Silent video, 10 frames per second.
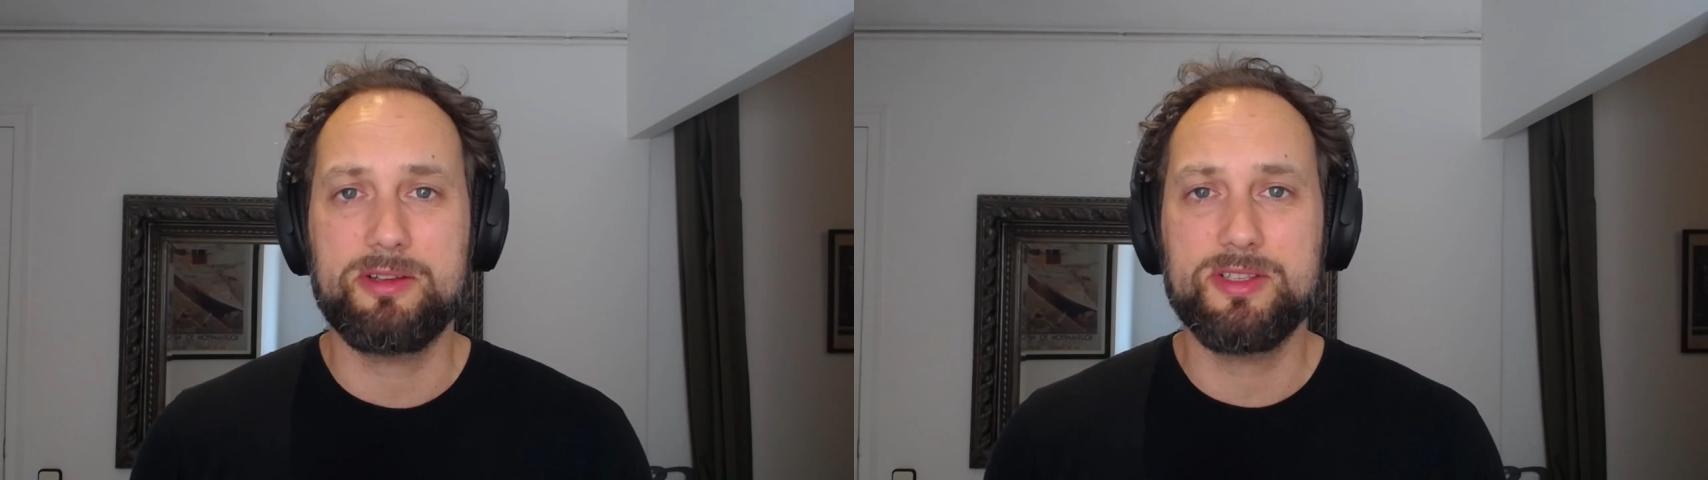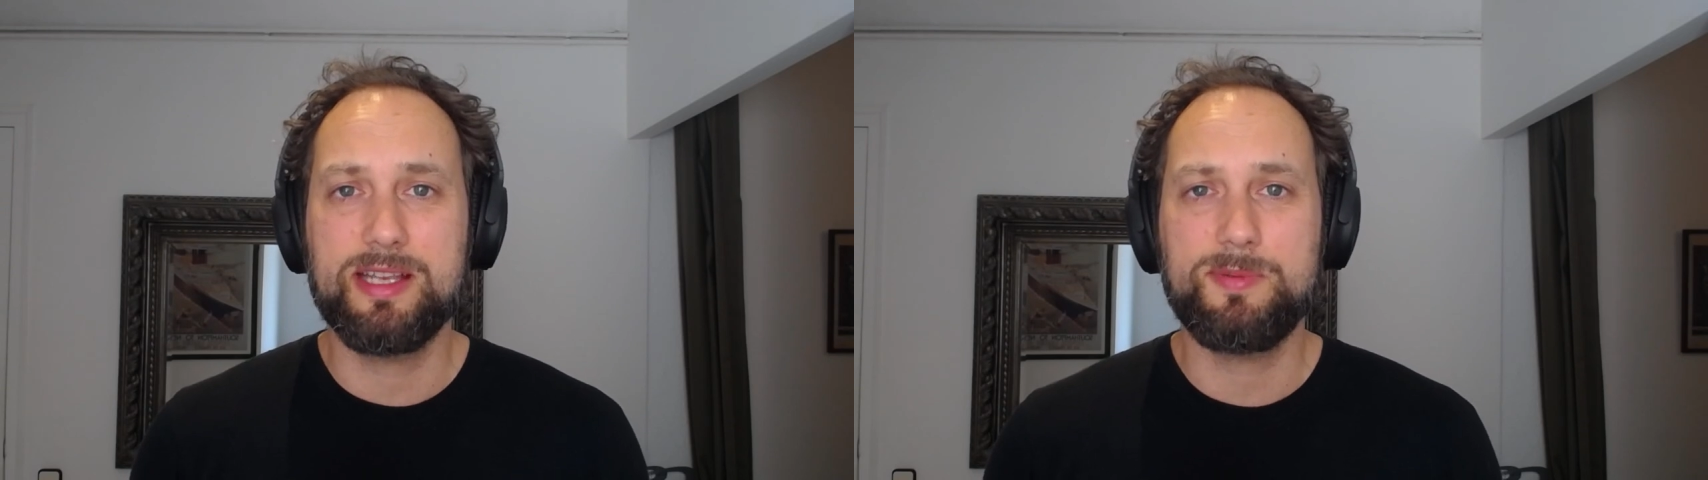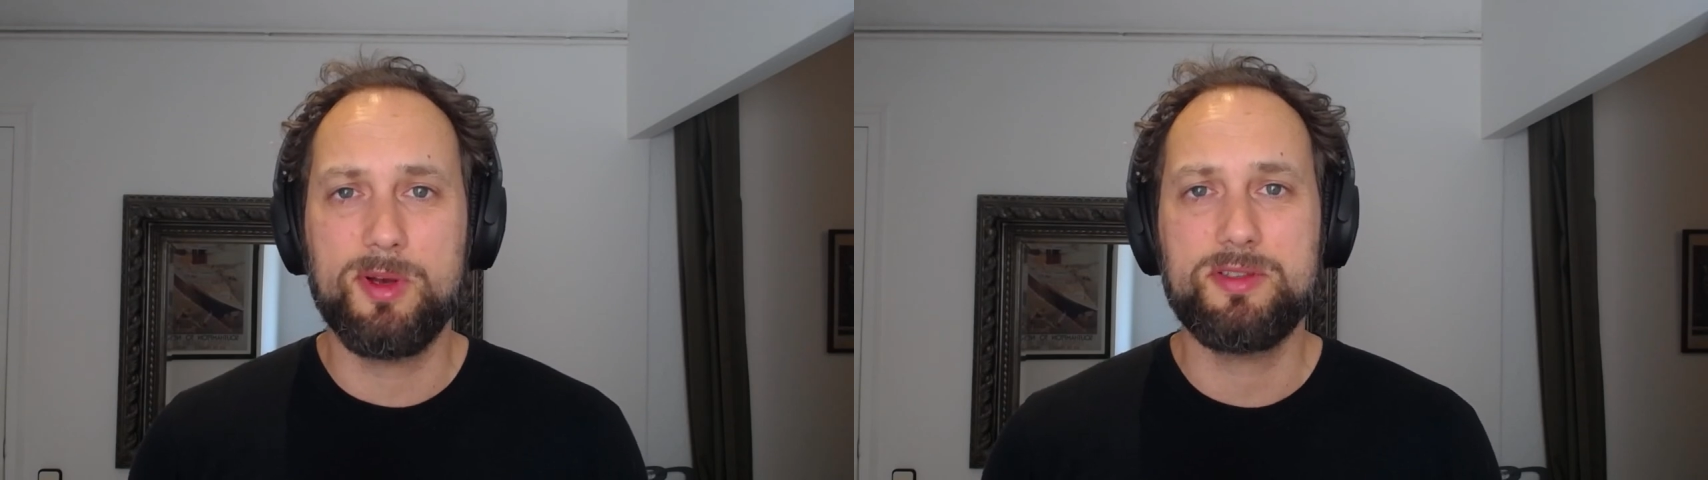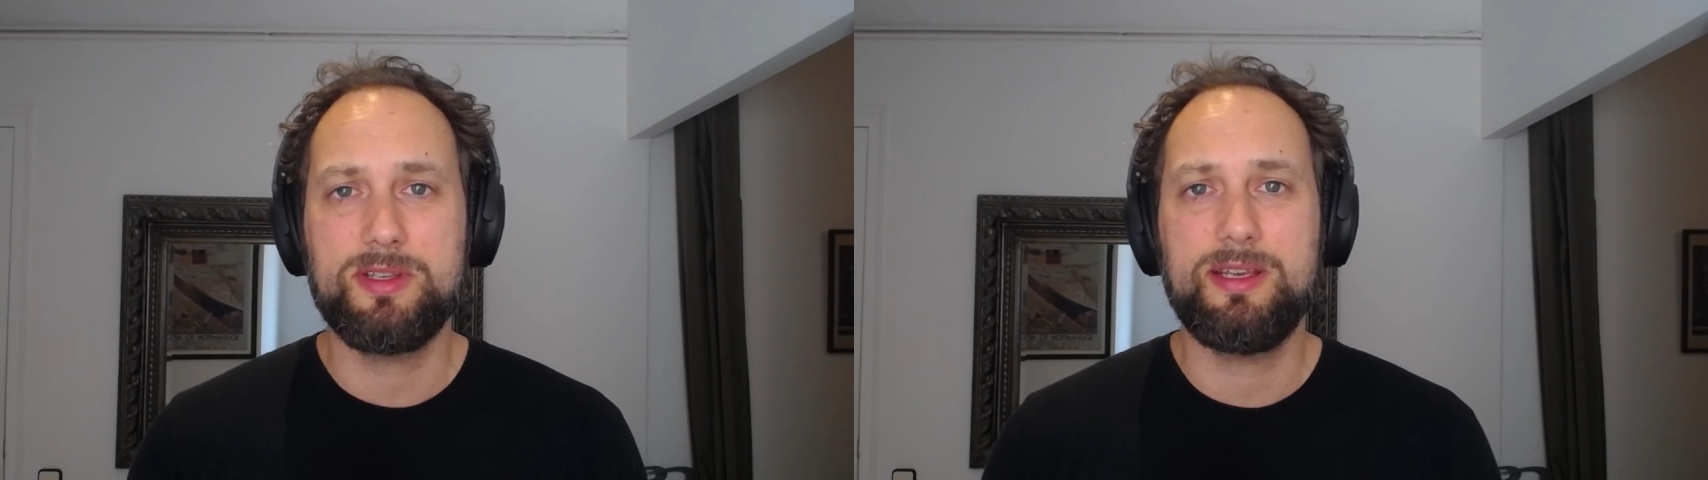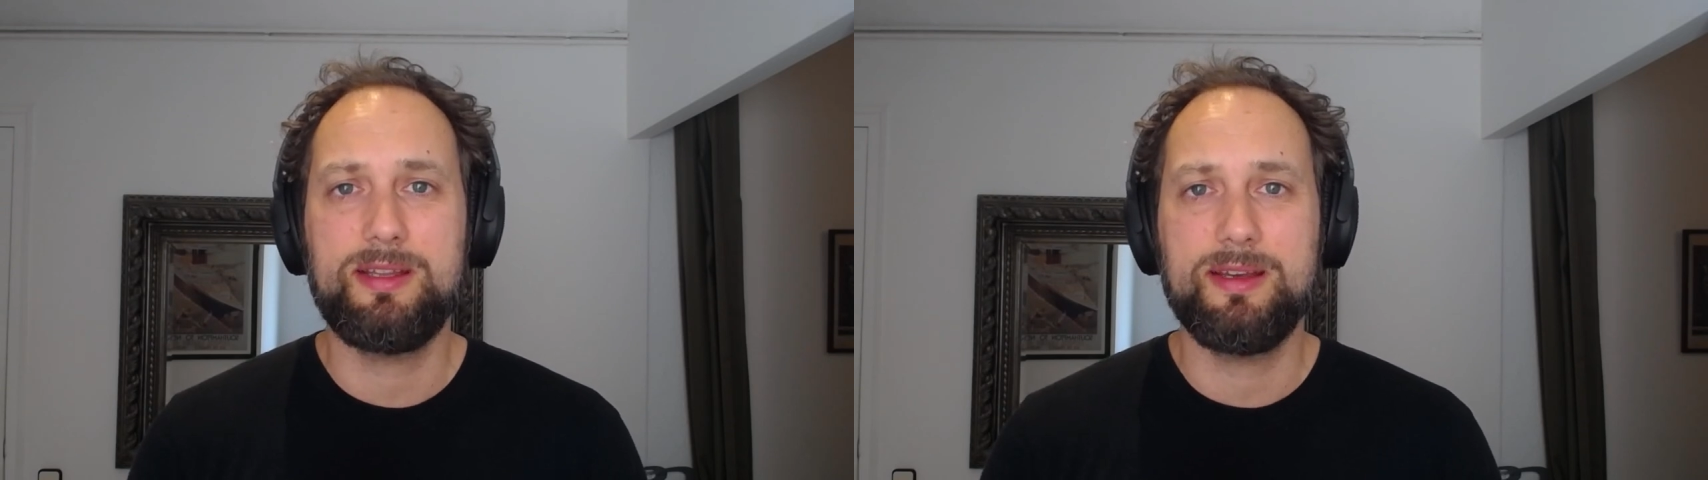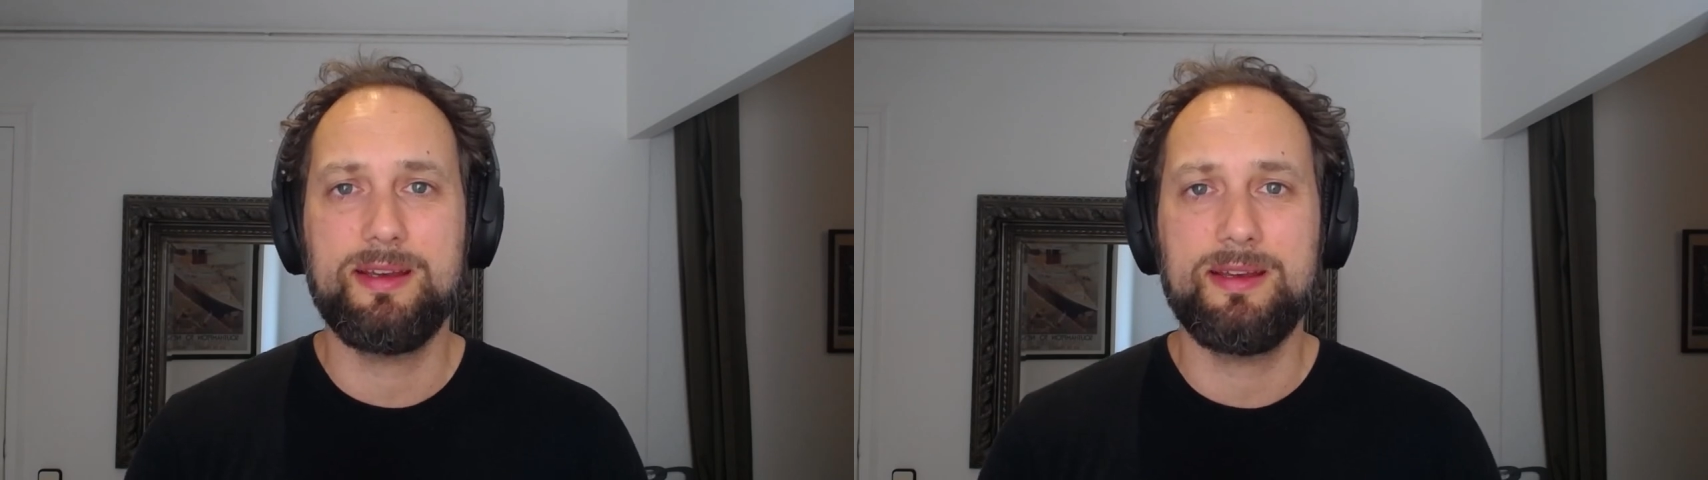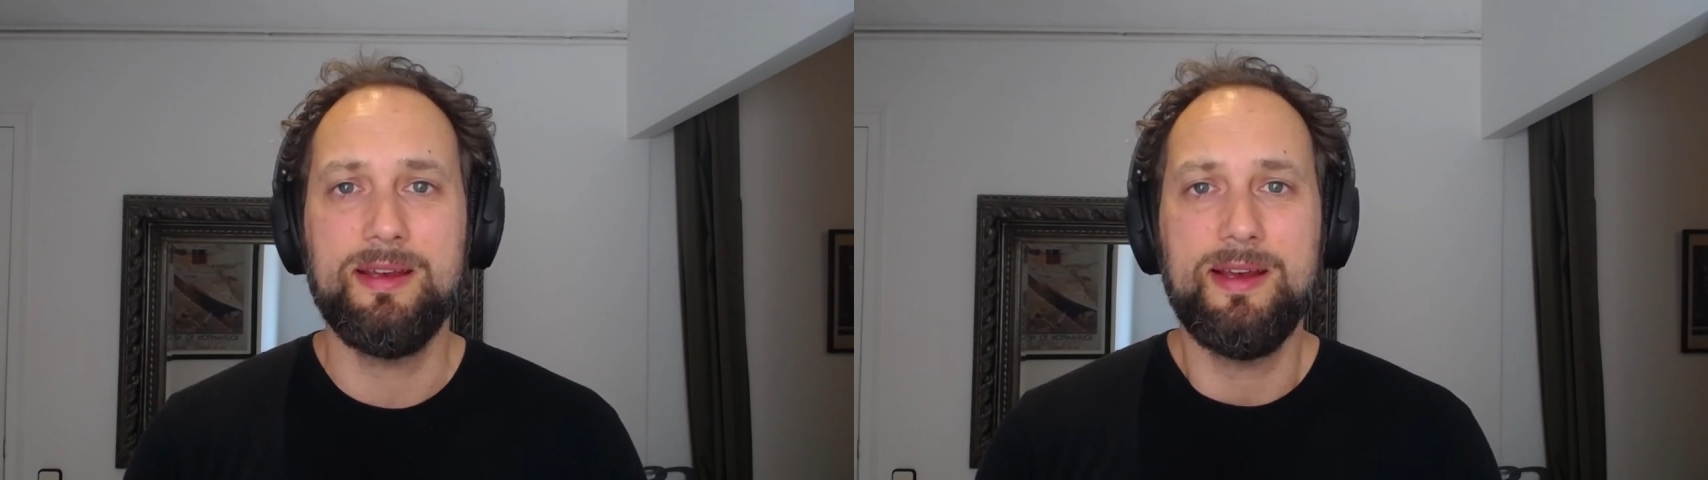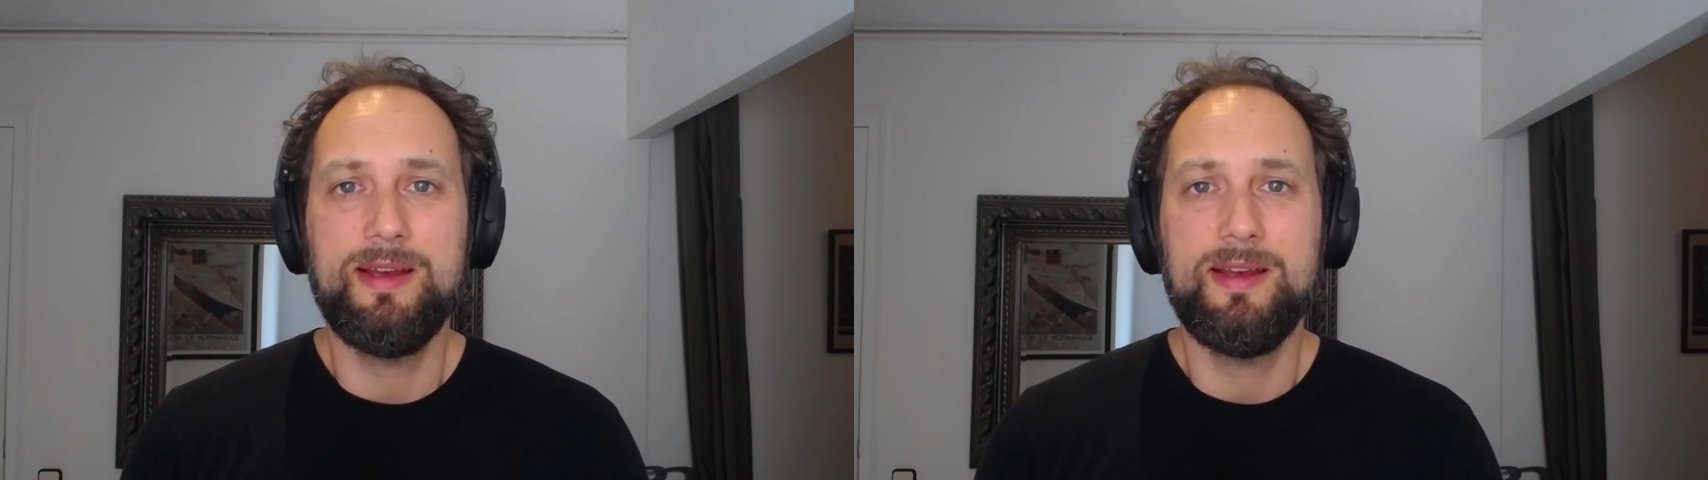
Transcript: Because that's mostly the